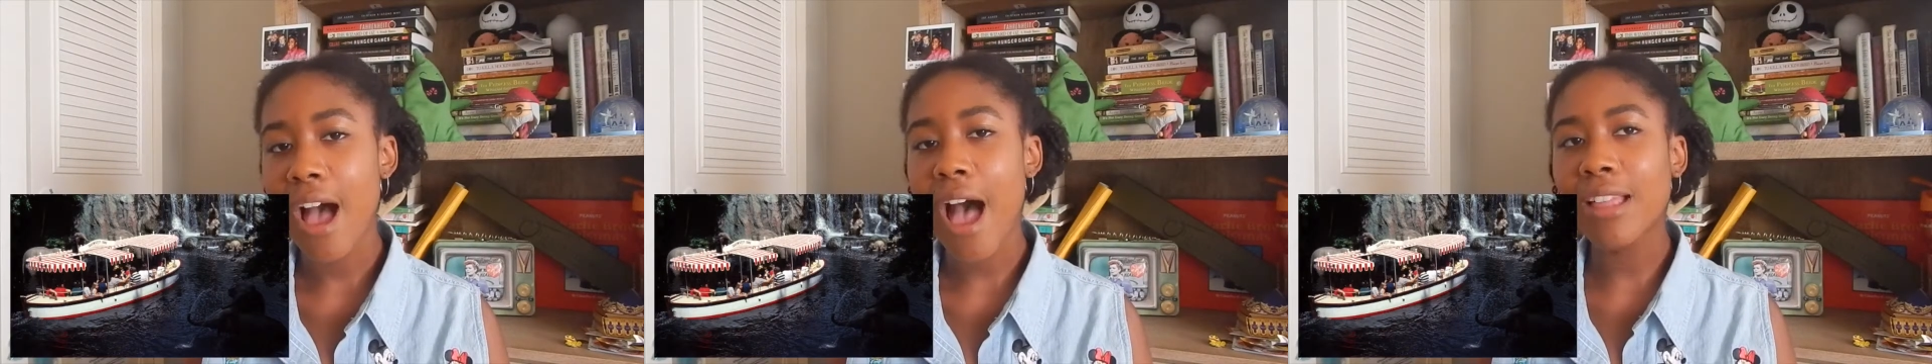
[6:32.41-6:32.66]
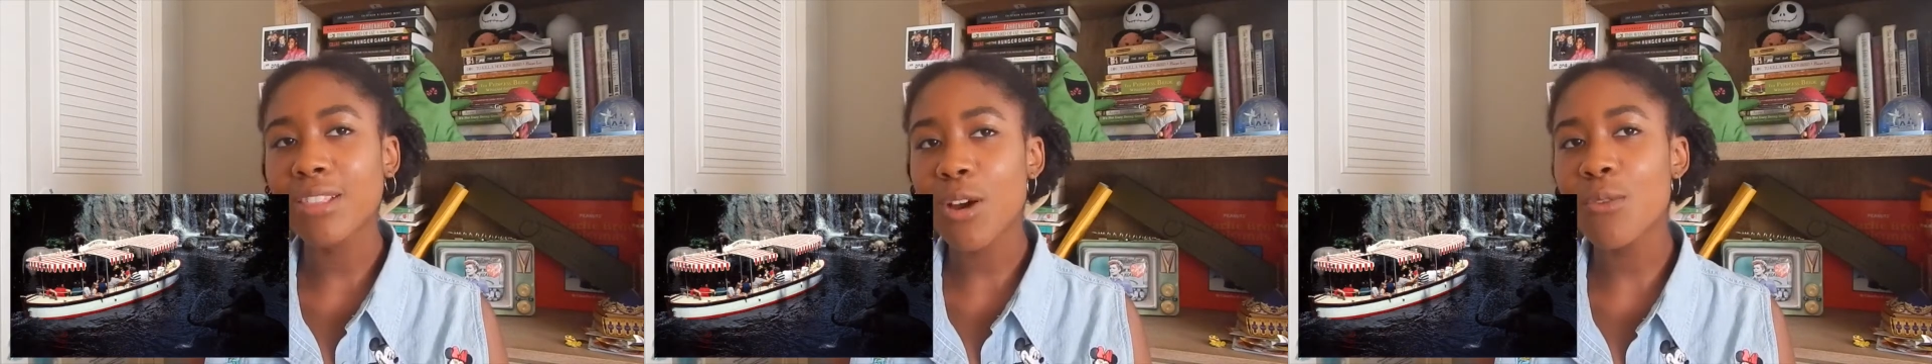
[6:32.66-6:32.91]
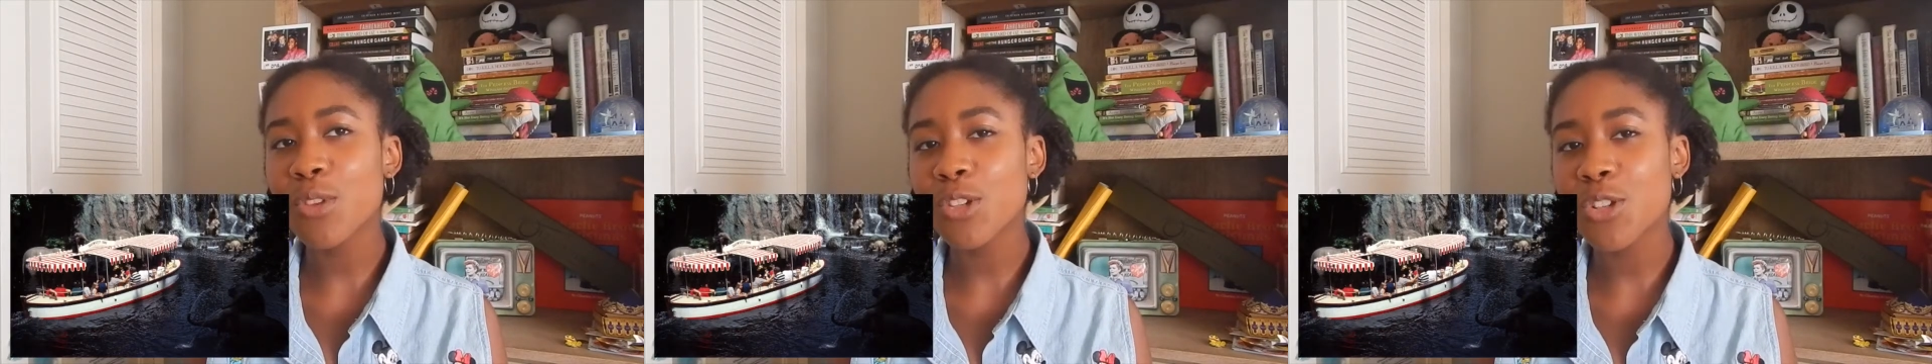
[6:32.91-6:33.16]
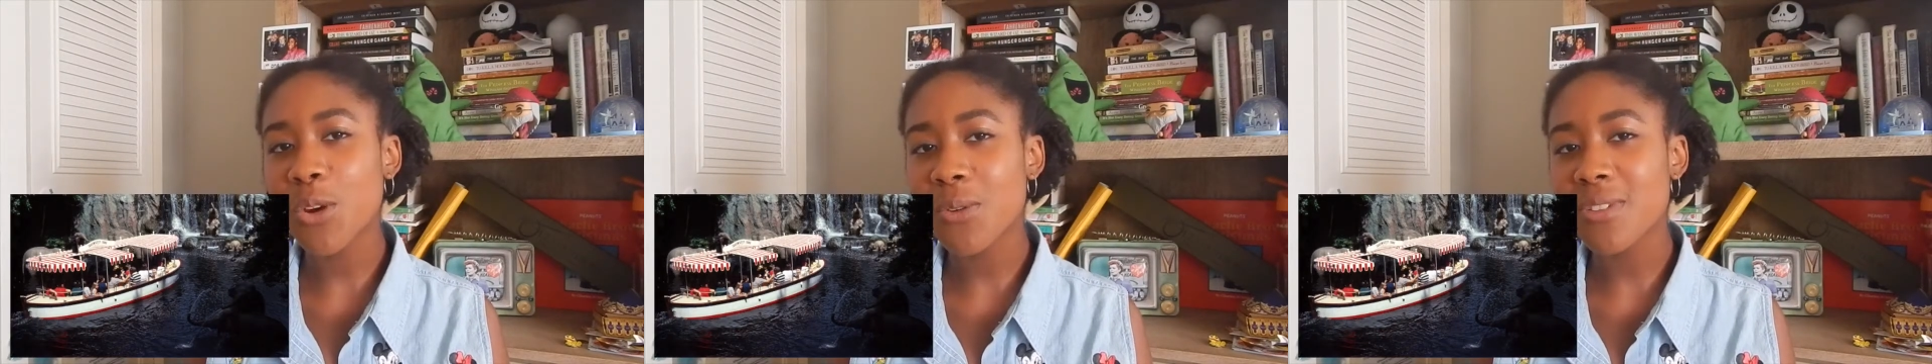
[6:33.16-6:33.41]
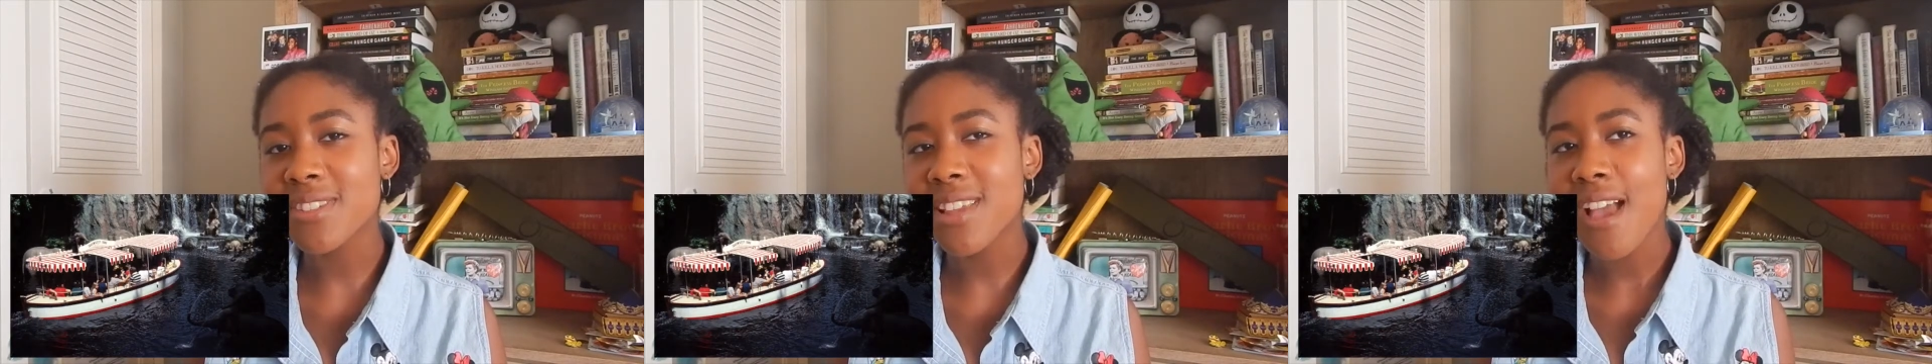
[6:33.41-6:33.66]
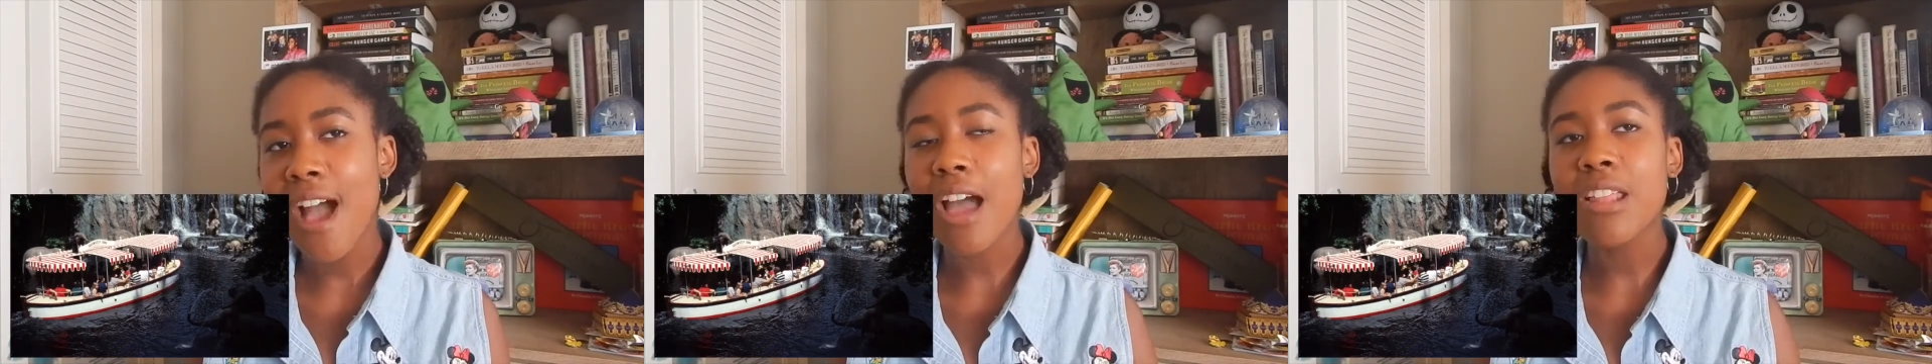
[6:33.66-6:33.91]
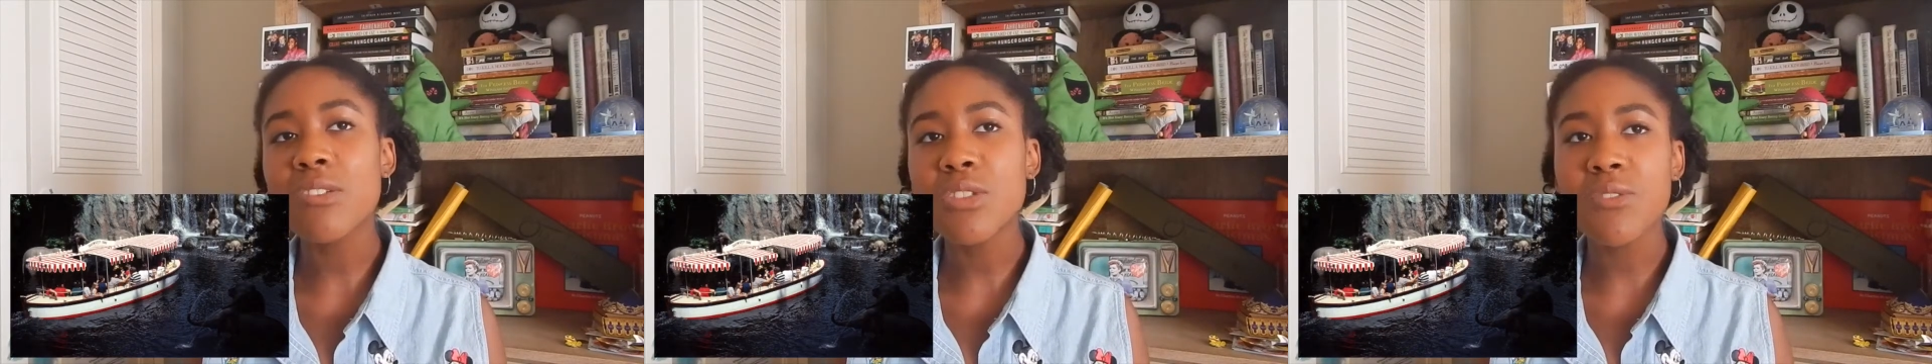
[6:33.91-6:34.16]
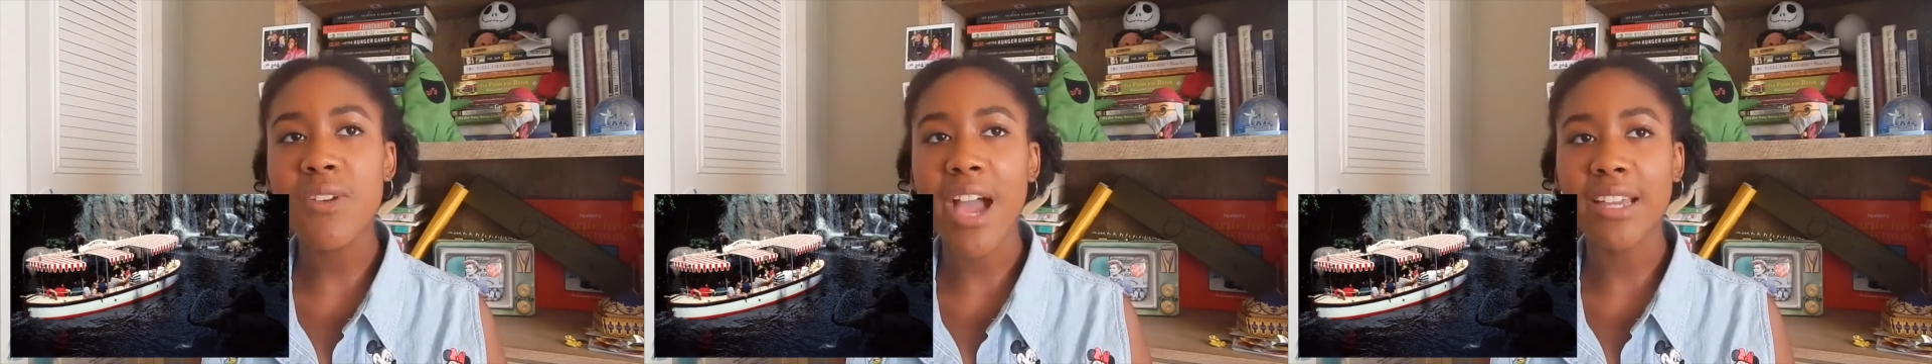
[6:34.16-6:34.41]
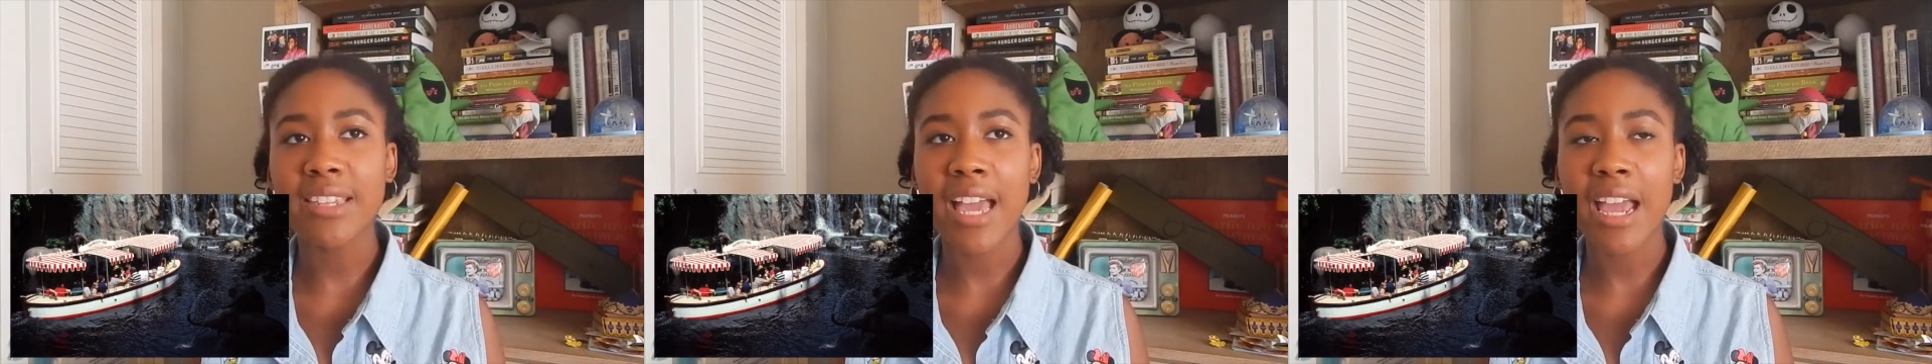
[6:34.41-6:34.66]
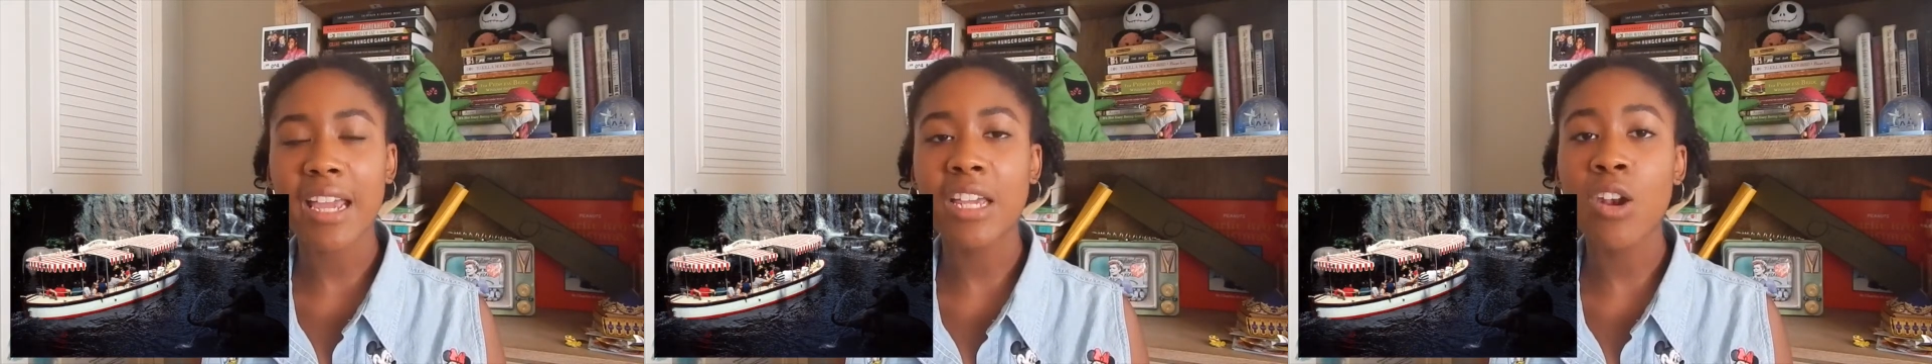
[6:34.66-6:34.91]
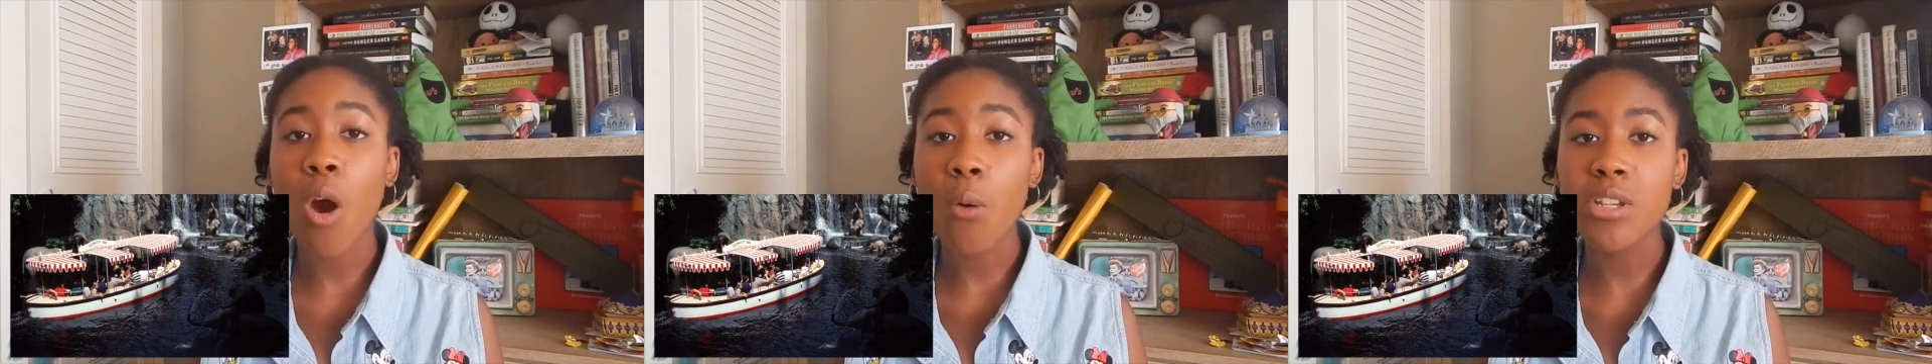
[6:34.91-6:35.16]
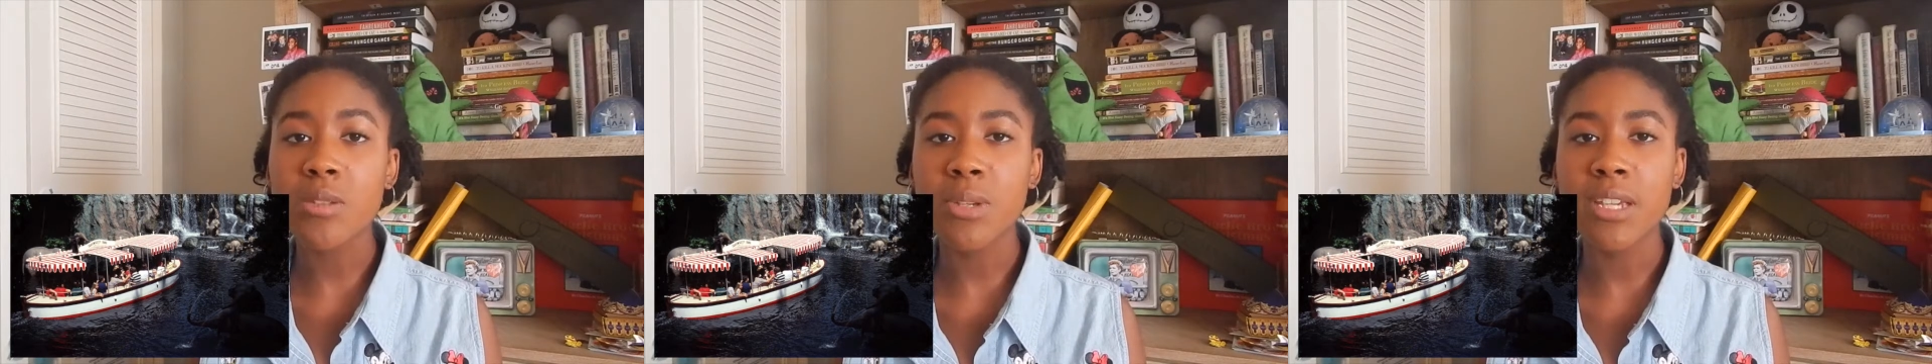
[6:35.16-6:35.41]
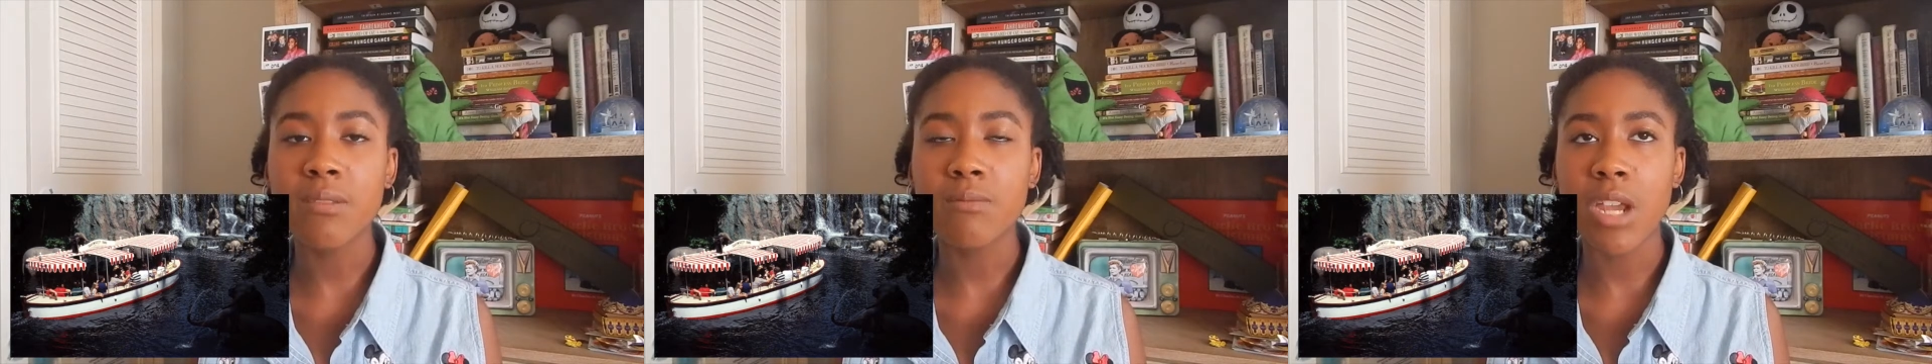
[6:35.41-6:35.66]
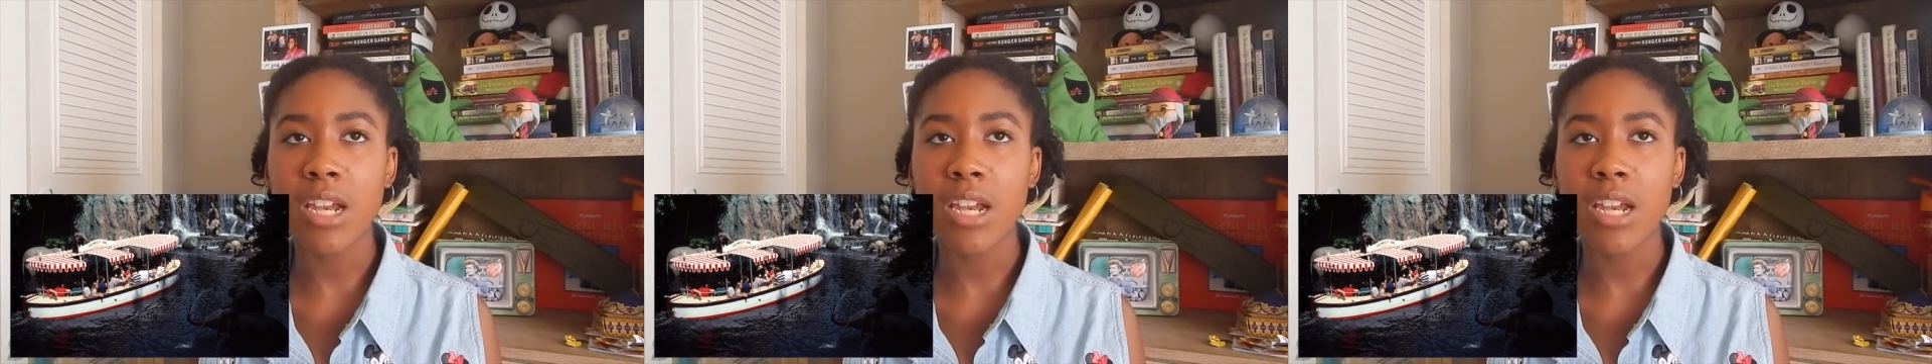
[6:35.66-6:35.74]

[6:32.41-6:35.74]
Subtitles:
I love the jokes. I love the fact that it can always be